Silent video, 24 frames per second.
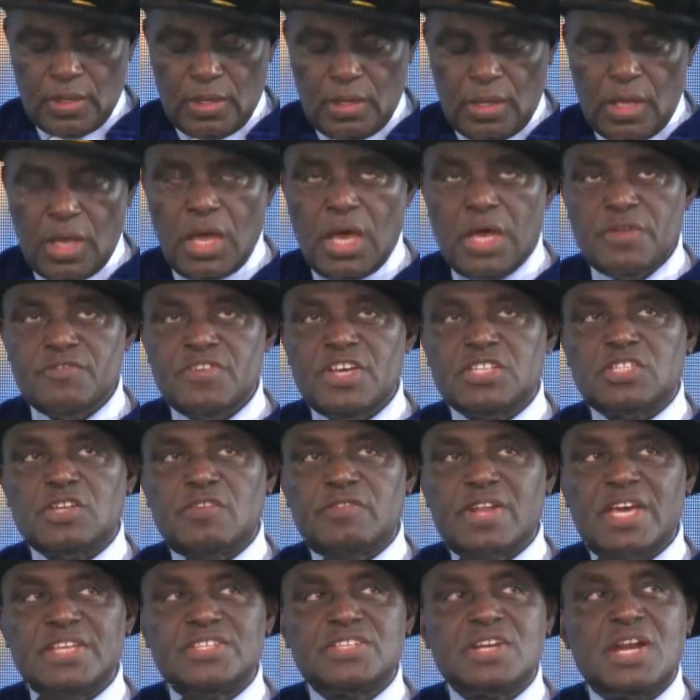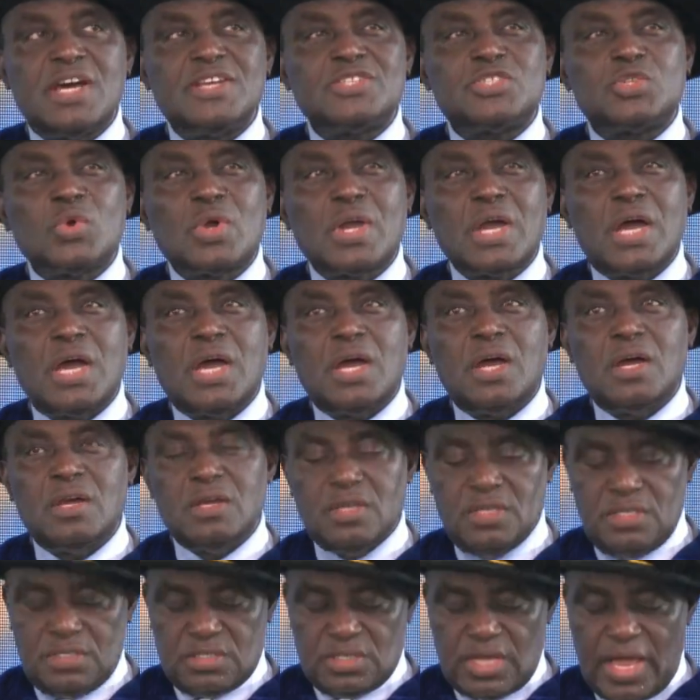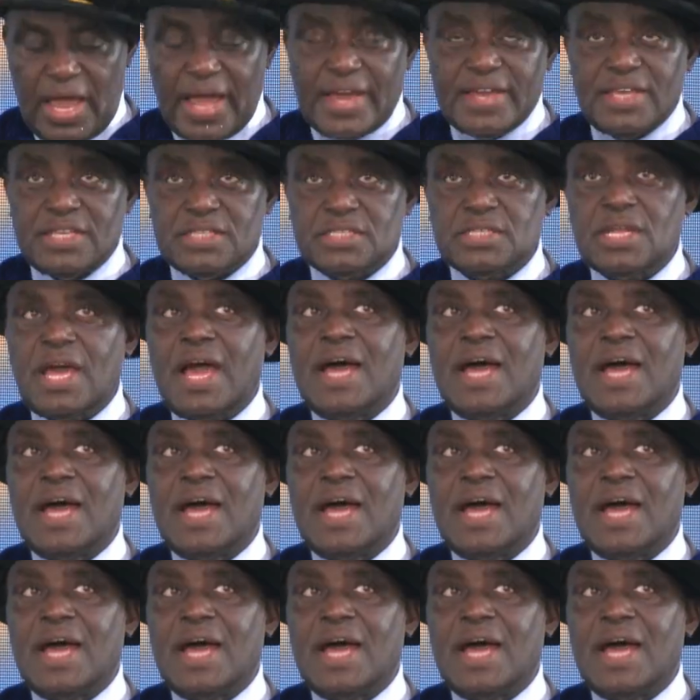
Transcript: University of Nigeria, Nsukka is the highest